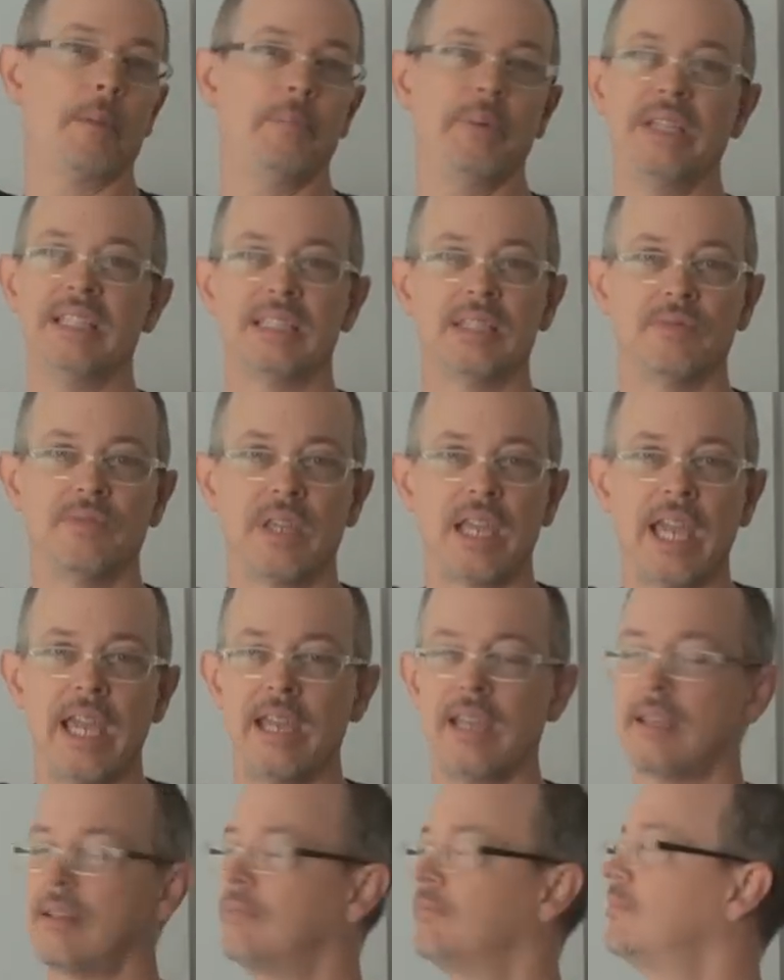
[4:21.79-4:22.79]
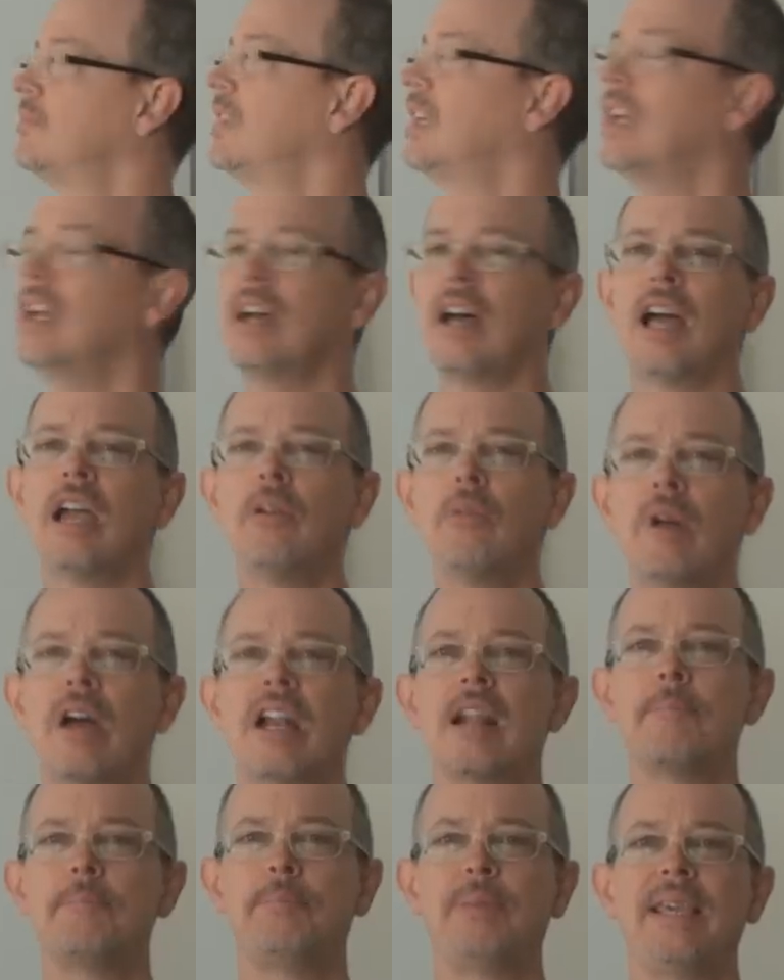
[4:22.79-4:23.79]
a piece of cake. I
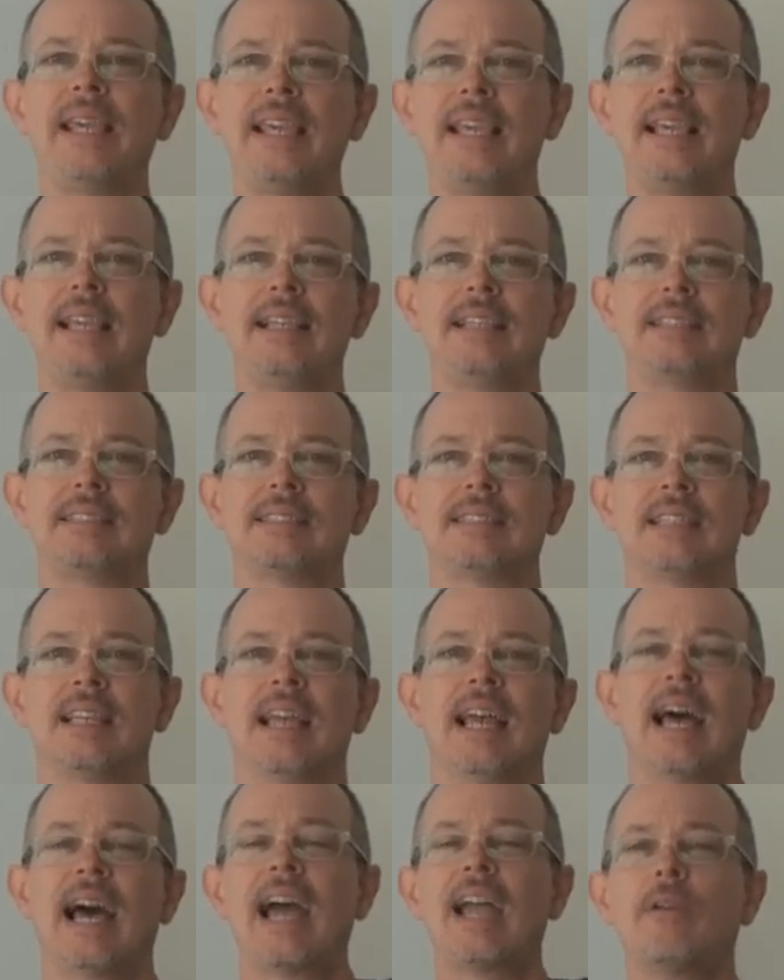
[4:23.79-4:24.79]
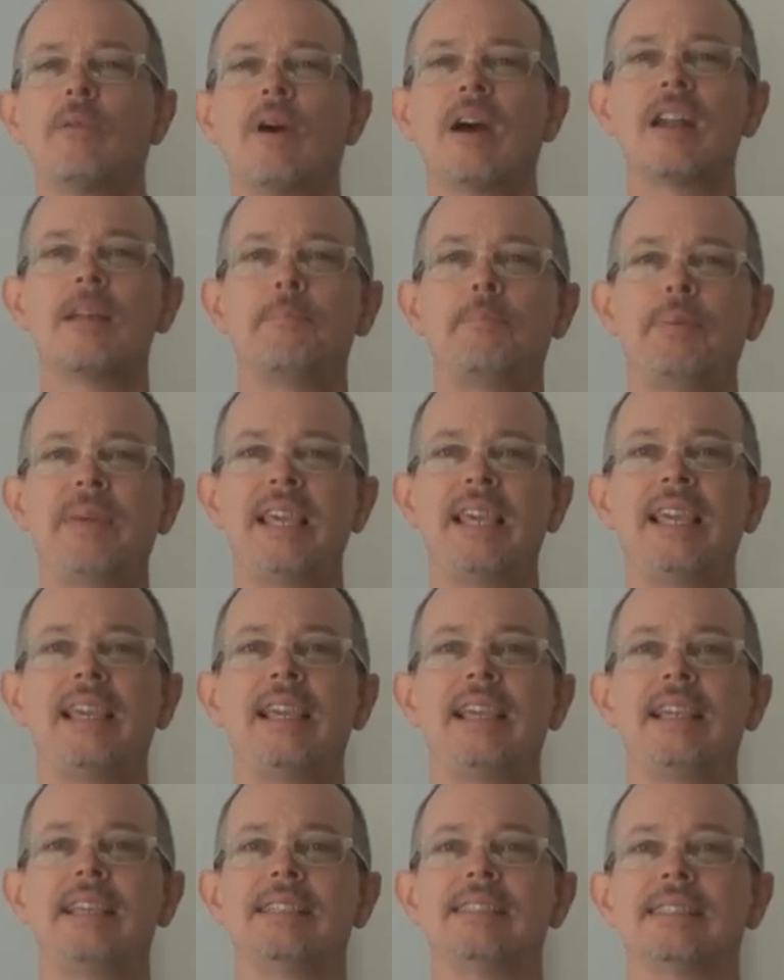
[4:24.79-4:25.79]
want a piece, I want a
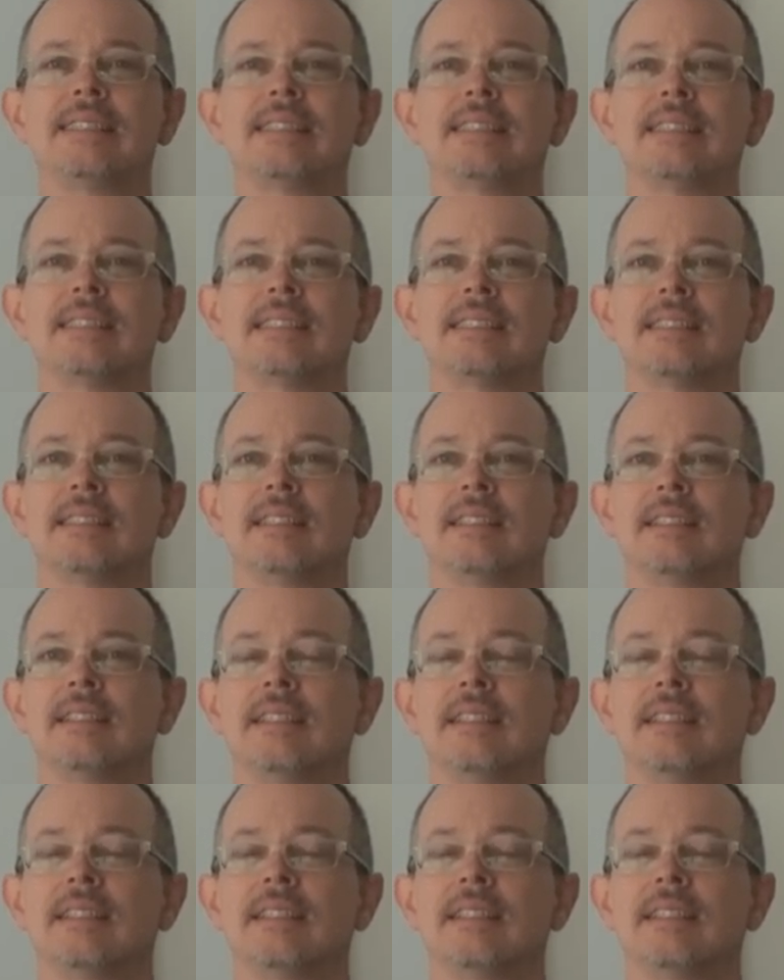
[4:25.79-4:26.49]
piece.